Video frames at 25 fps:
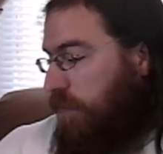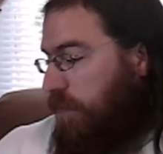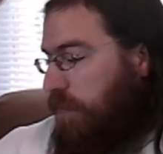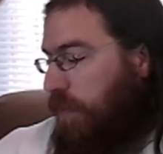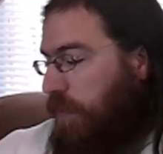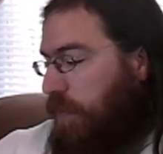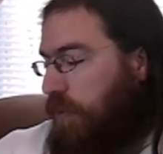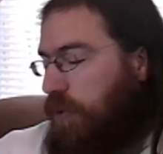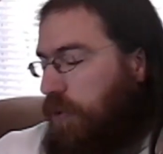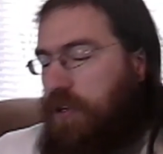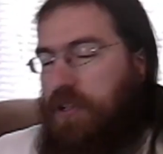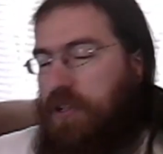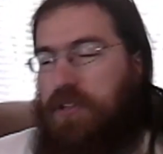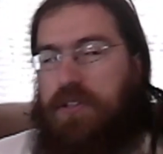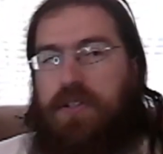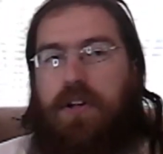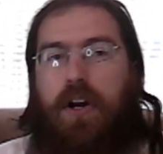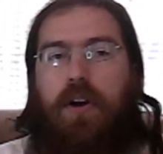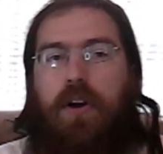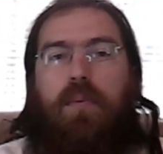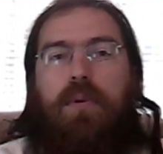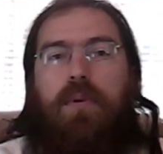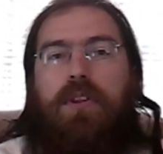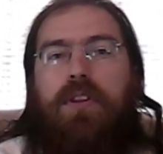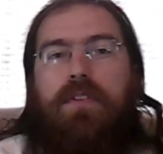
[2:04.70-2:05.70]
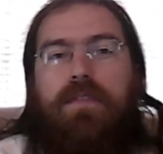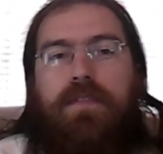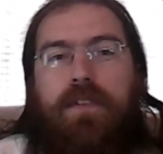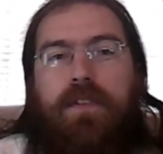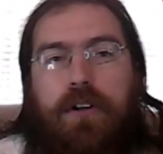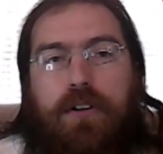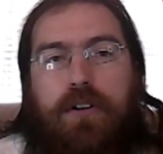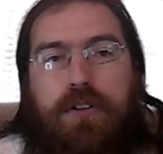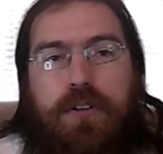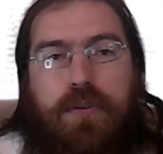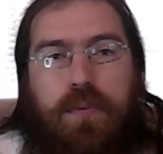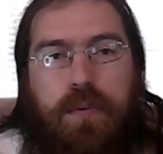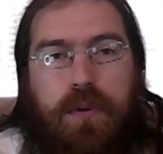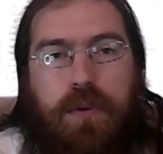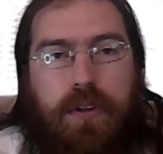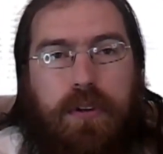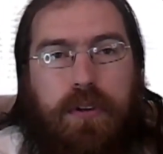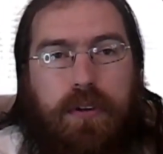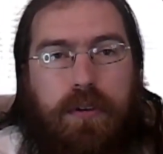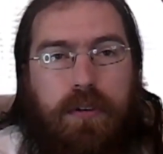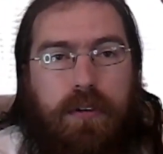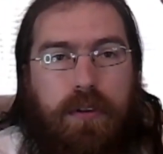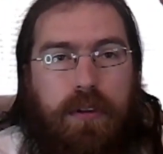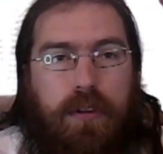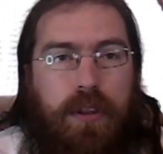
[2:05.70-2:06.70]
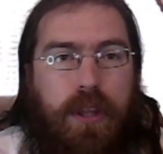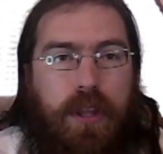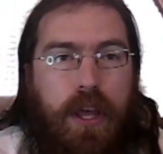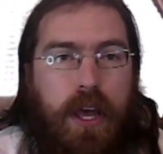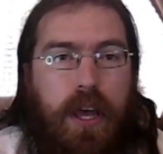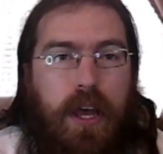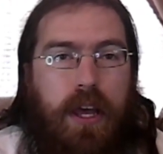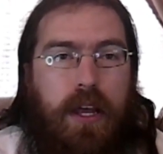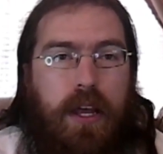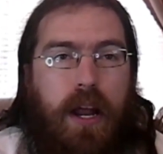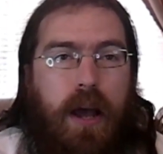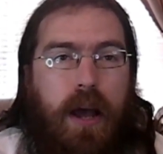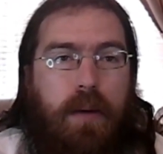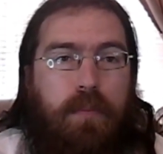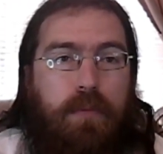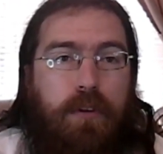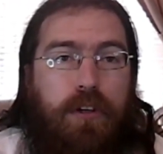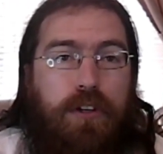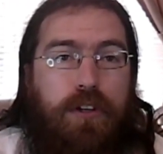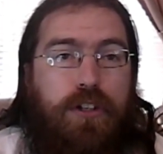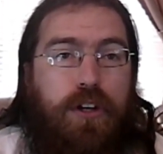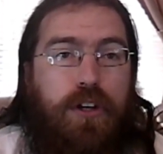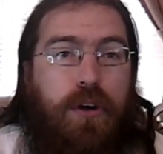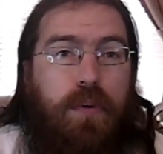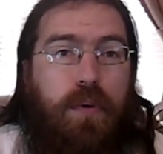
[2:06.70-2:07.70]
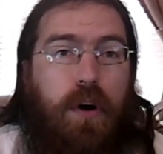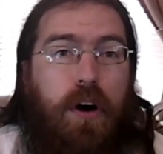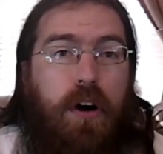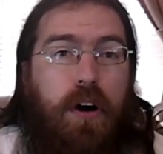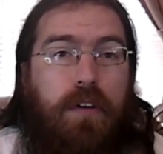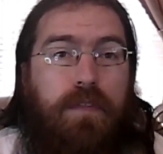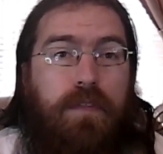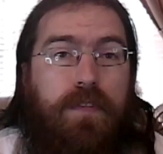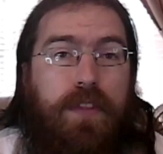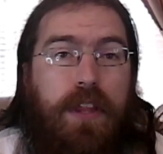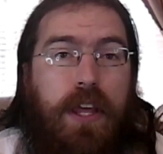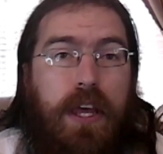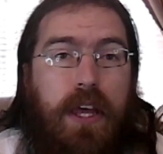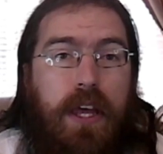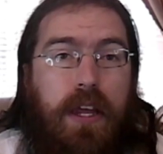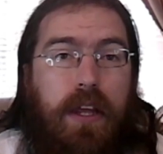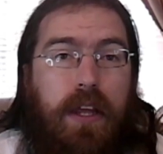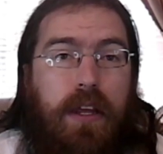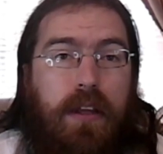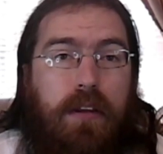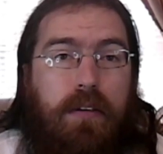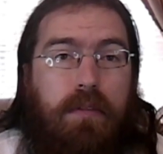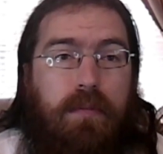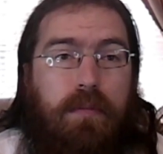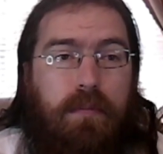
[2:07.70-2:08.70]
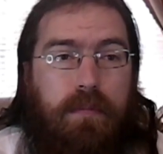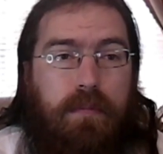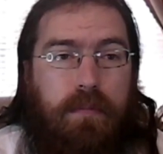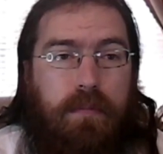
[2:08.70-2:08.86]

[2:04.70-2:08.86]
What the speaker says: But we're going to start with the first one that I'm going to show off, that